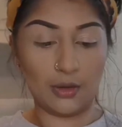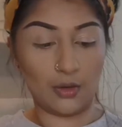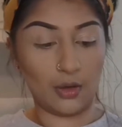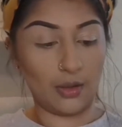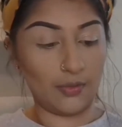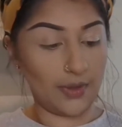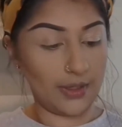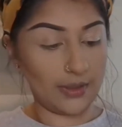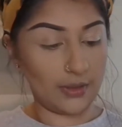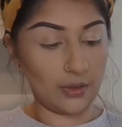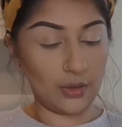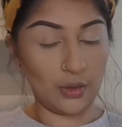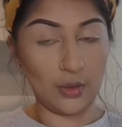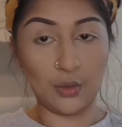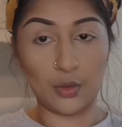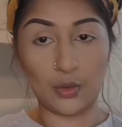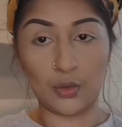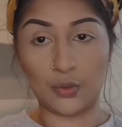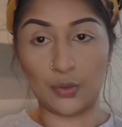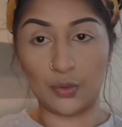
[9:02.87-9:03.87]
got this
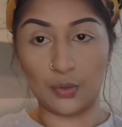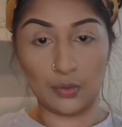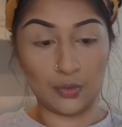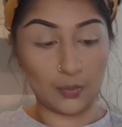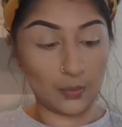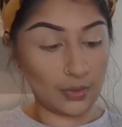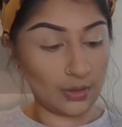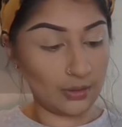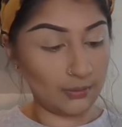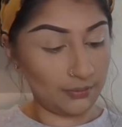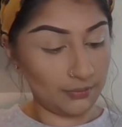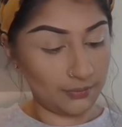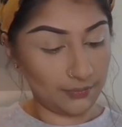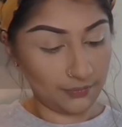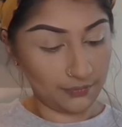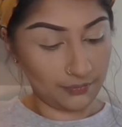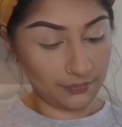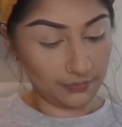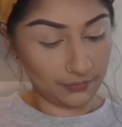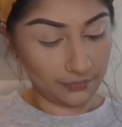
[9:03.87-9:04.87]
Neutrals one.
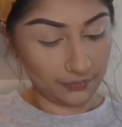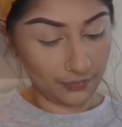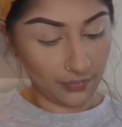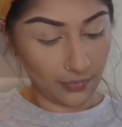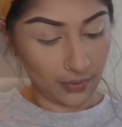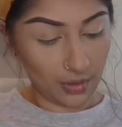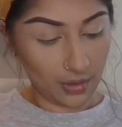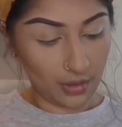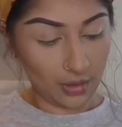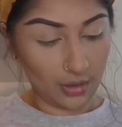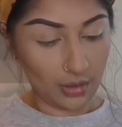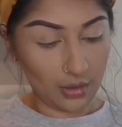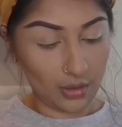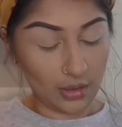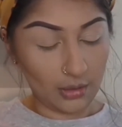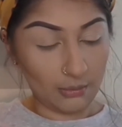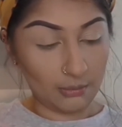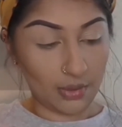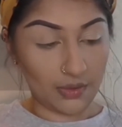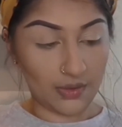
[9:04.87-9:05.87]

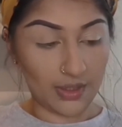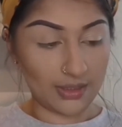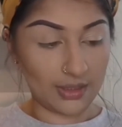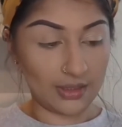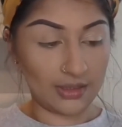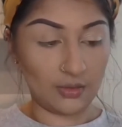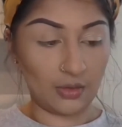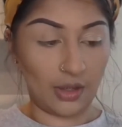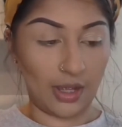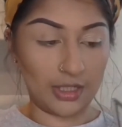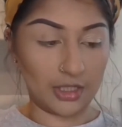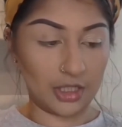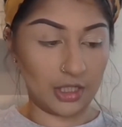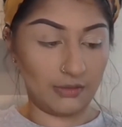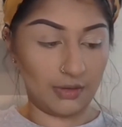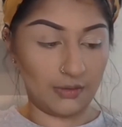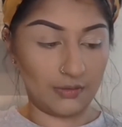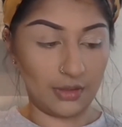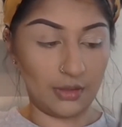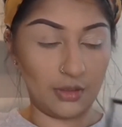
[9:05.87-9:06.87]
But this is not actually
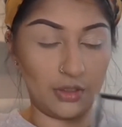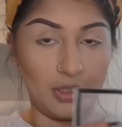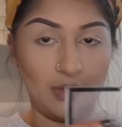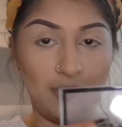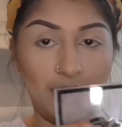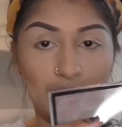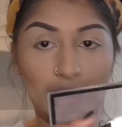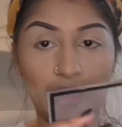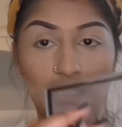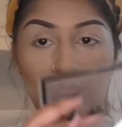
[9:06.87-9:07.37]
Revolution. This is